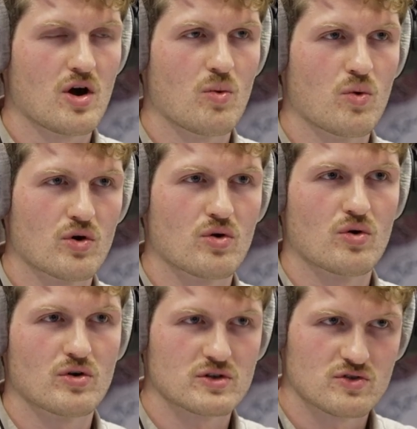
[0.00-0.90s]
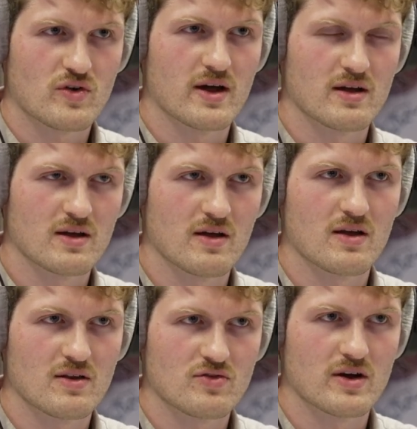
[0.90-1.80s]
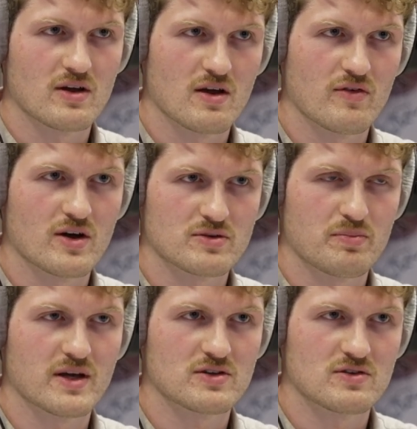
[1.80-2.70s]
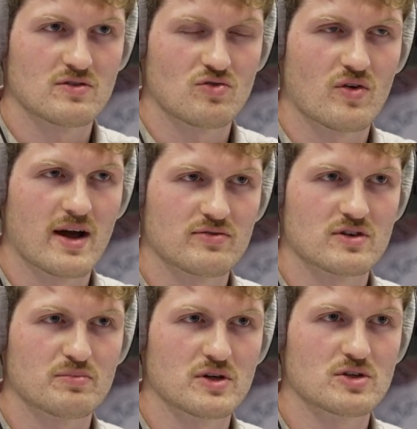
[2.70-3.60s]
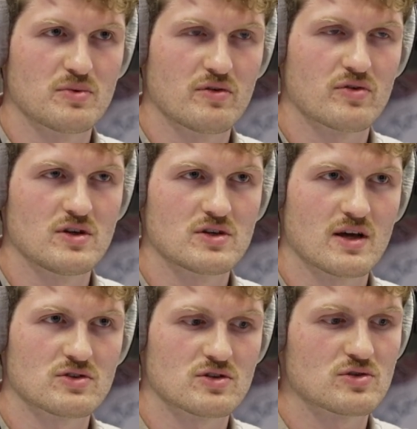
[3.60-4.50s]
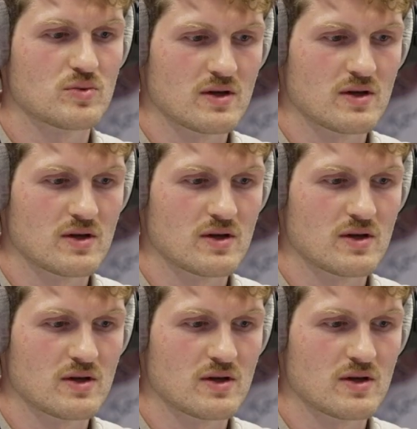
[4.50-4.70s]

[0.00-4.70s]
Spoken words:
a workhorse trying to give us best draft as possible for these answers.